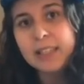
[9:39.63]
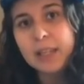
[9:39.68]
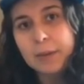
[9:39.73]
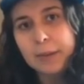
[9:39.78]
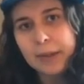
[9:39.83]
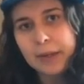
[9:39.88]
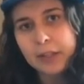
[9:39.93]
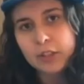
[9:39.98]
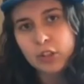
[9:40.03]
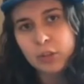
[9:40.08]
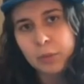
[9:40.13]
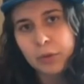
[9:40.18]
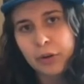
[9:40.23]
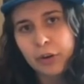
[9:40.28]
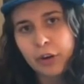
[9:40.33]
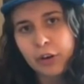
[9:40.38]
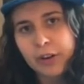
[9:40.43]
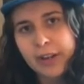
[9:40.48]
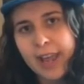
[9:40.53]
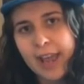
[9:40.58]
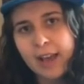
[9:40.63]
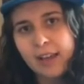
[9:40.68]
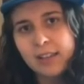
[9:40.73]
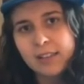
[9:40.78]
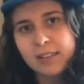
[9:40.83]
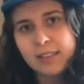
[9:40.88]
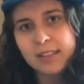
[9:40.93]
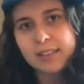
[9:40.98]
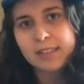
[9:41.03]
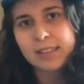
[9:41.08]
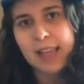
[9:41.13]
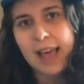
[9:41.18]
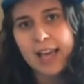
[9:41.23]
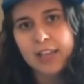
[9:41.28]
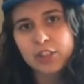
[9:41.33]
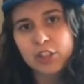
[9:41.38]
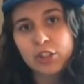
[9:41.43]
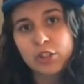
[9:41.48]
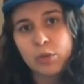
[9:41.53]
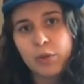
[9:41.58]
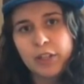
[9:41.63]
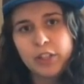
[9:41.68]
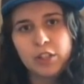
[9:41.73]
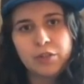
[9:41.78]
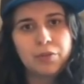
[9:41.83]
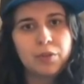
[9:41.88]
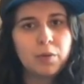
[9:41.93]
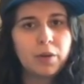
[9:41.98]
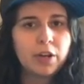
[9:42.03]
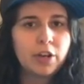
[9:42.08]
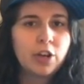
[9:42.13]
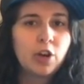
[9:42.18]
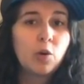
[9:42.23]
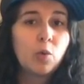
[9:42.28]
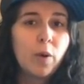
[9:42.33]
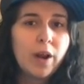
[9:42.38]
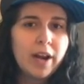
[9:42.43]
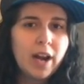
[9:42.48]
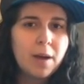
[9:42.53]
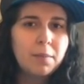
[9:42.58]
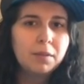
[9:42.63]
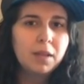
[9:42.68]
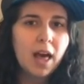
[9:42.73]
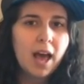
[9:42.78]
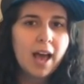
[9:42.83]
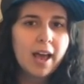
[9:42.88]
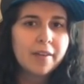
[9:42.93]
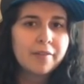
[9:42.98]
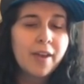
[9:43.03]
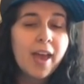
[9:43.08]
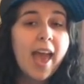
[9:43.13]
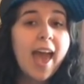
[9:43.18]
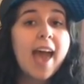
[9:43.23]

www.supergirlkels slash Twitch if you want to know when I'm live